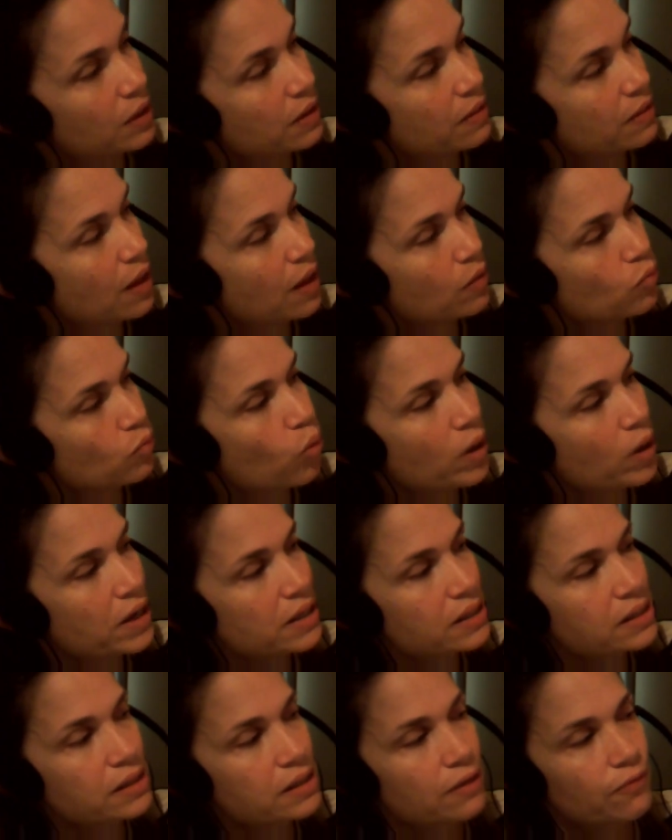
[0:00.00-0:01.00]
Then what
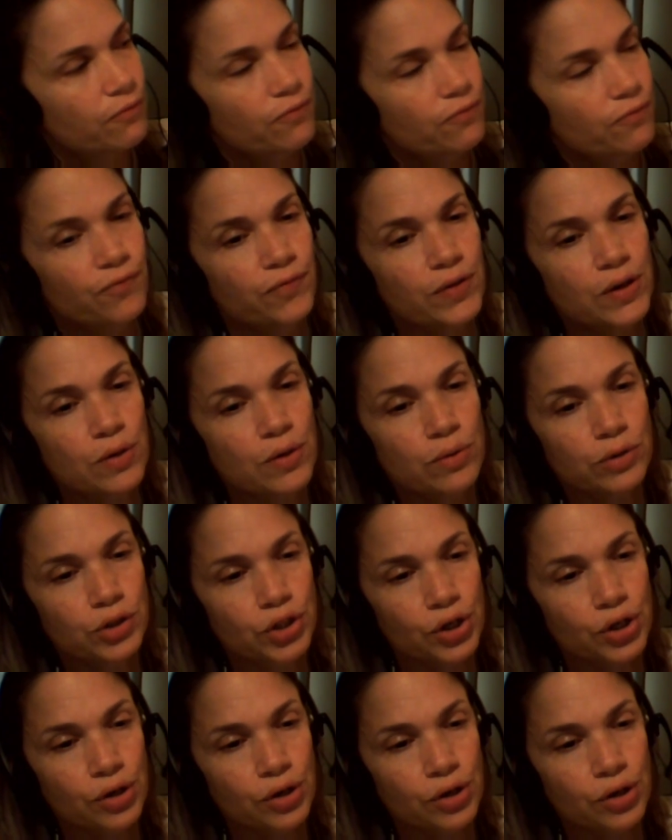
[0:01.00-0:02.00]
is the
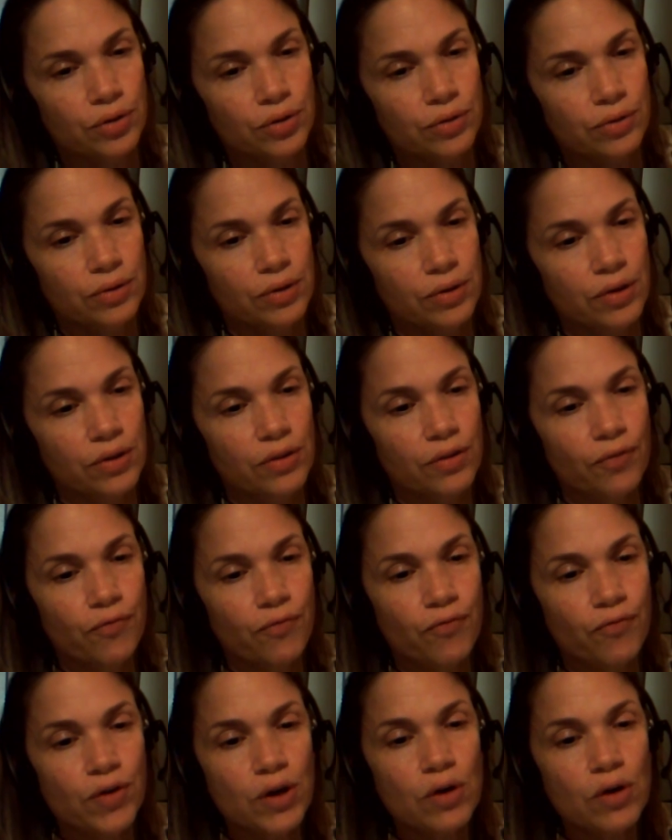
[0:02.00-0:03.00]
future? The
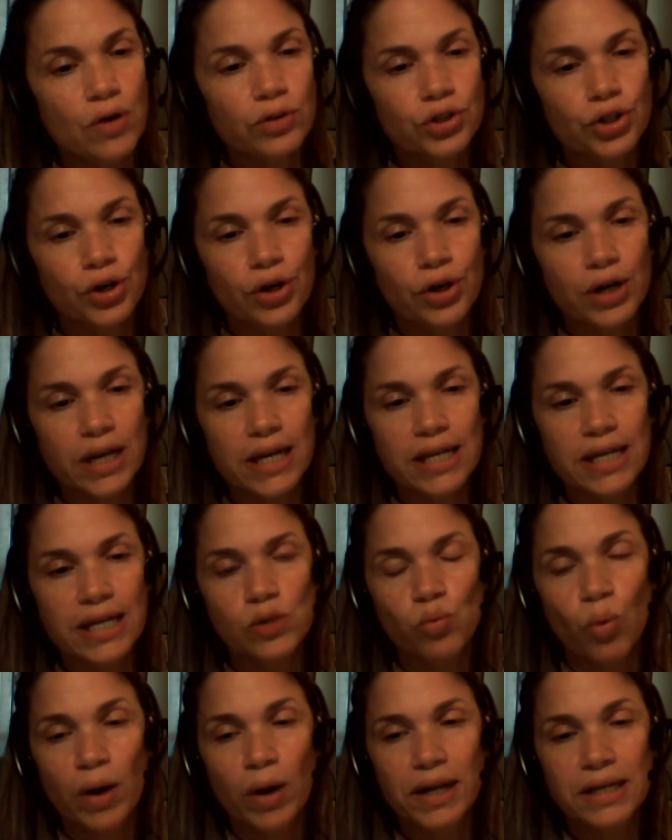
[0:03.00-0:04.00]
future
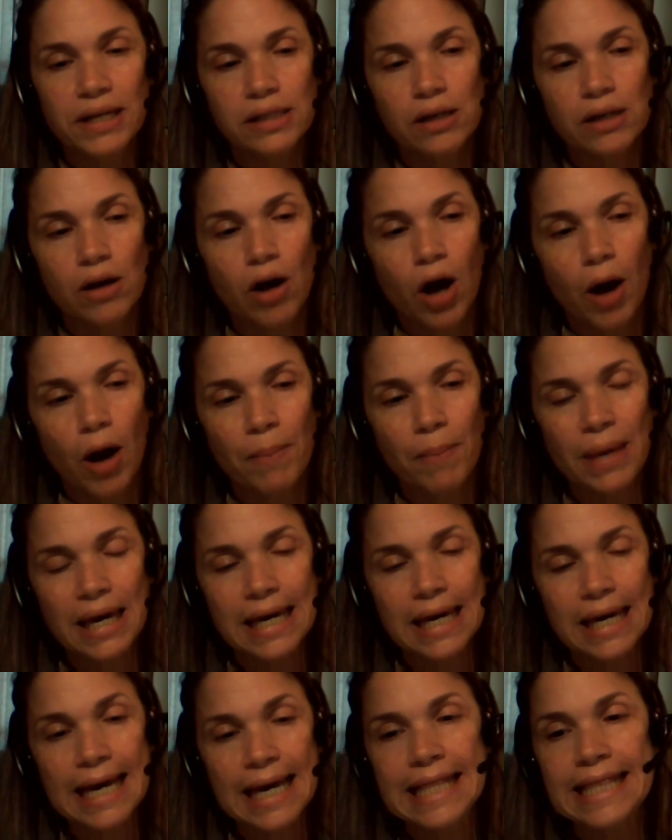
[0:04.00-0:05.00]
is what is
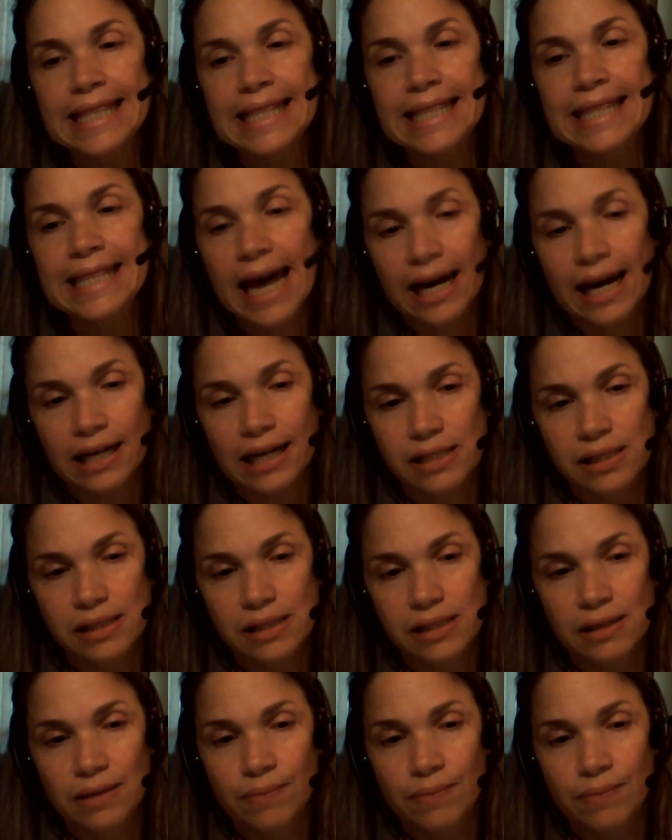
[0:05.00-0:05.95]
coming next.